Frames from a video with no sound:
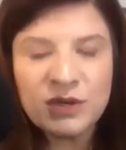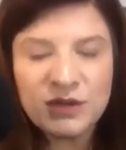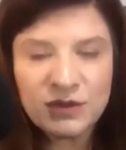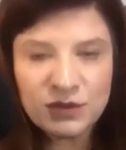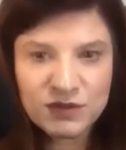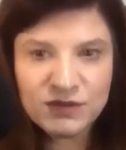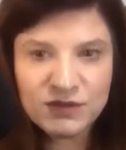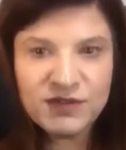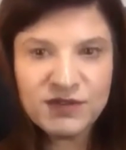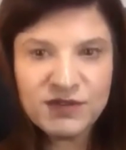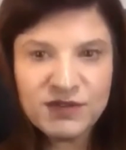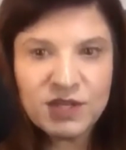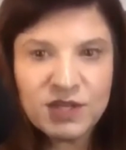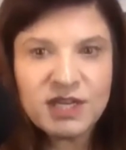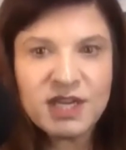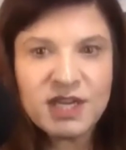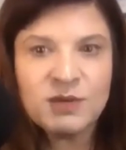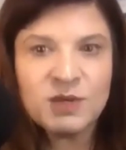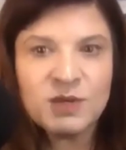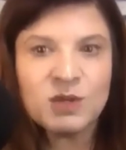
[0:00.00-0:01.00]
those fear
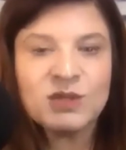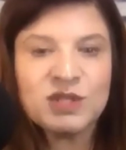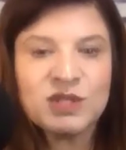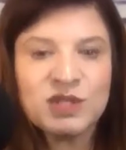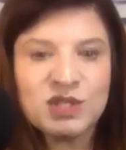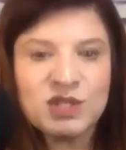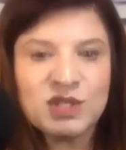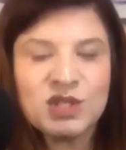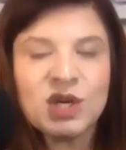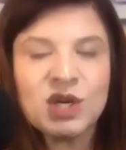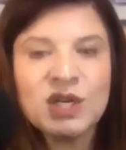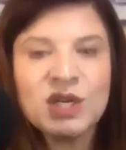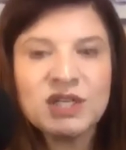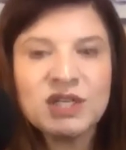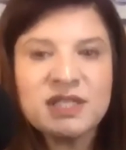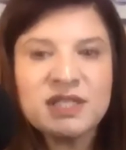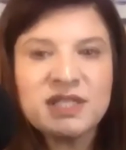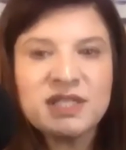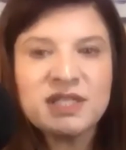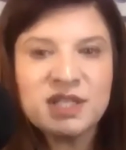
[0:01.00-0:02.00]
chemicals start
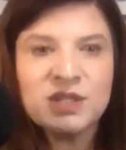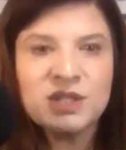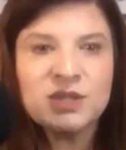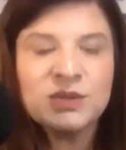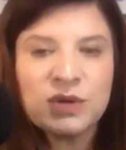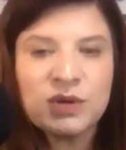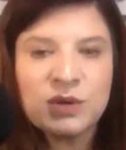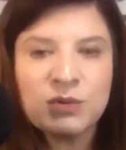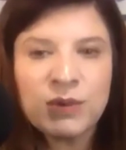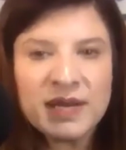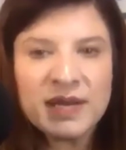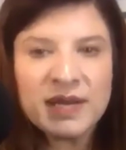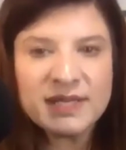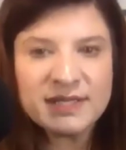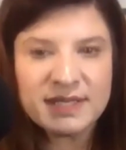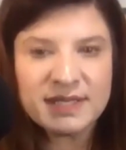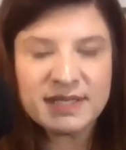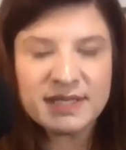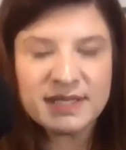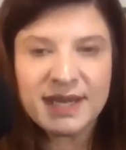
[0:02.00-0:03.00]
to
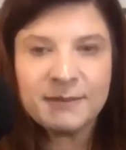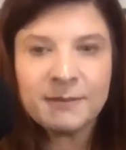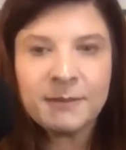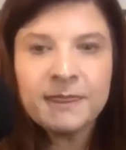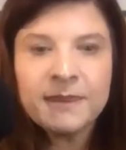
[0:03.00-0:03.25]
resonate.